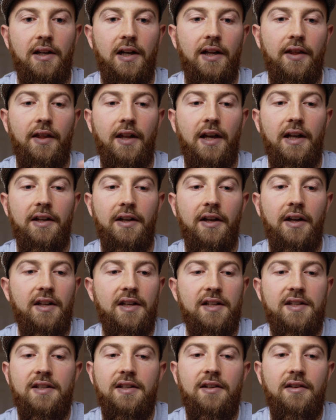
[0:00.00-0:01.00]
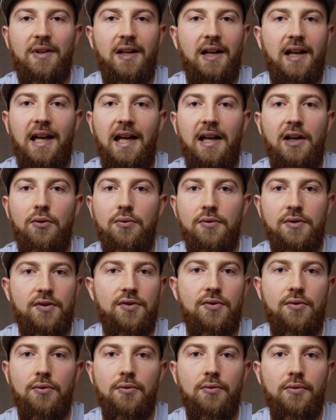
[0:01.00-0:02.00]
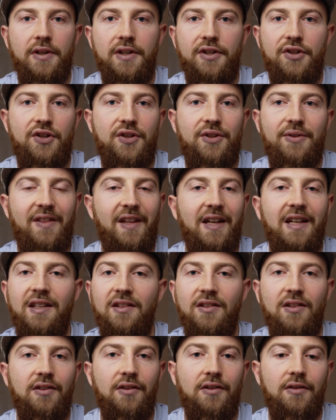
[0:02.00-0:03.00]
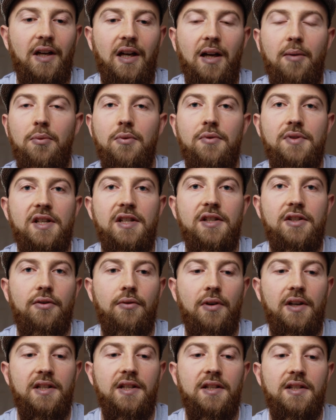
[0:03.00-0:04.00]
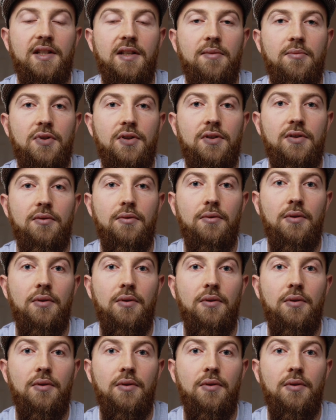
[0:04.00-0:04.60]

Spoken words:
and then this cloud storage thing that Apple's integrated seems to